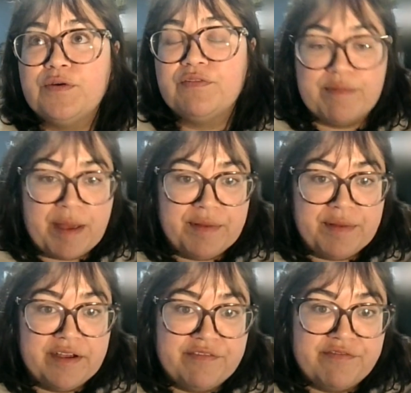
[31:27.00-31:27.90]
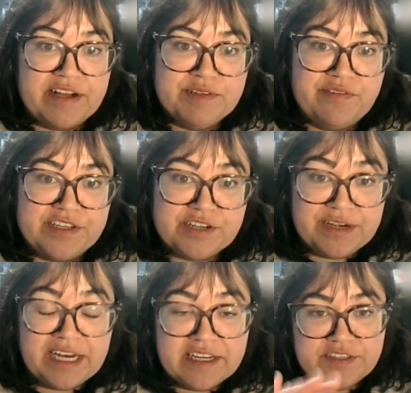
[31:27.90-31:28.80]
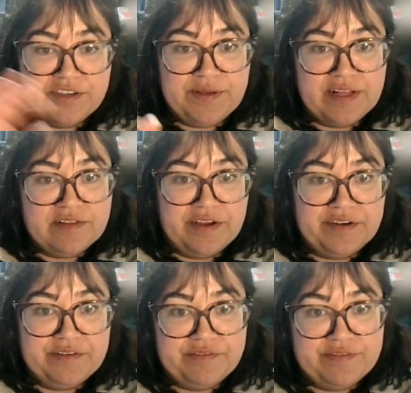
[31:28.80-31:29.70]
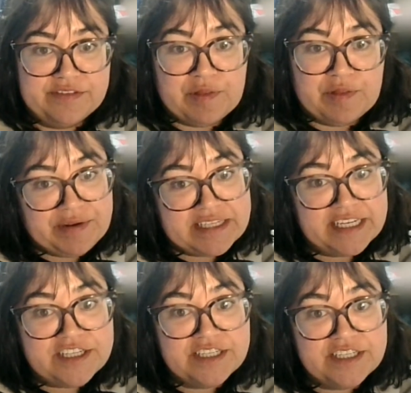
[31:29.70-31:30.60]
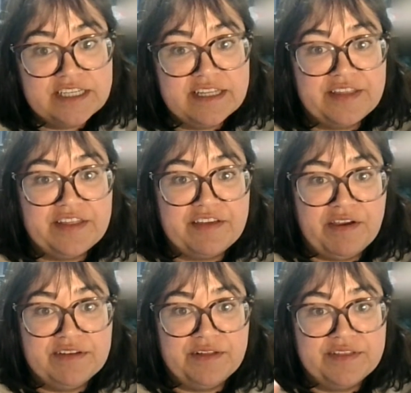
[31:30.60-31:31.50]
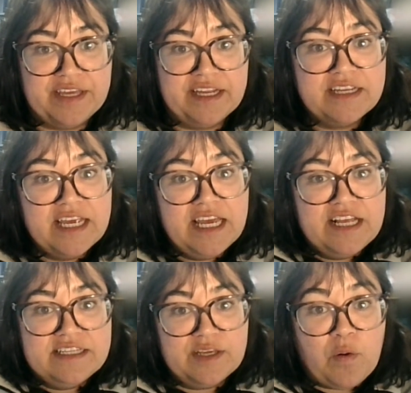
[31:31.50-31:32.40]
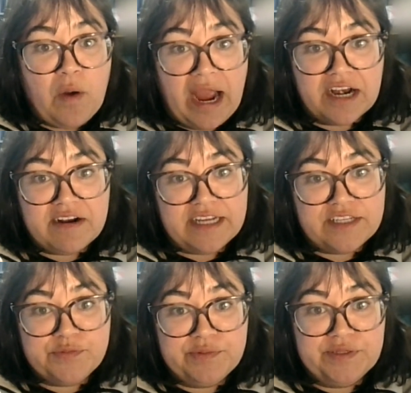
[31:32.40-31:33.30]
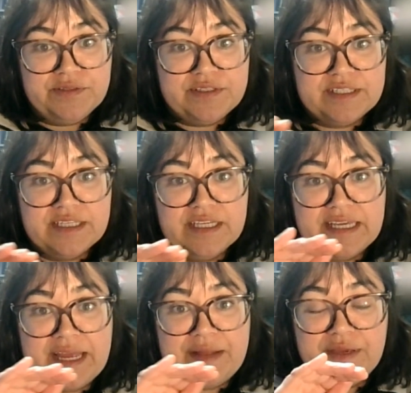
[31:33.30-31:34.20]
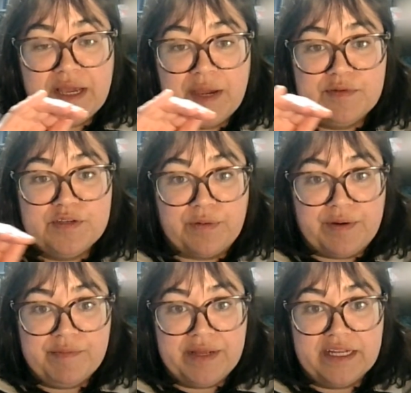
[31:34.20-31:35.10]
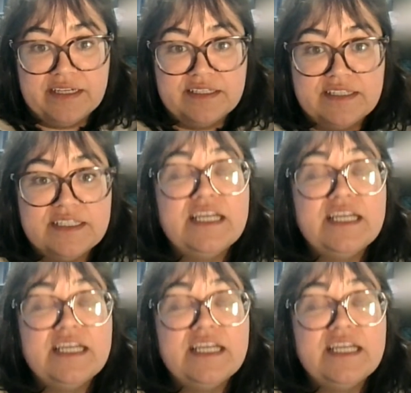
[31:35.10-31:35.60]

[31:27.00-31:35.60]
from Emma of Friends with Fish Creek, because they're doing a lot of solarization, that they found out that the quackgrass roots can become dormant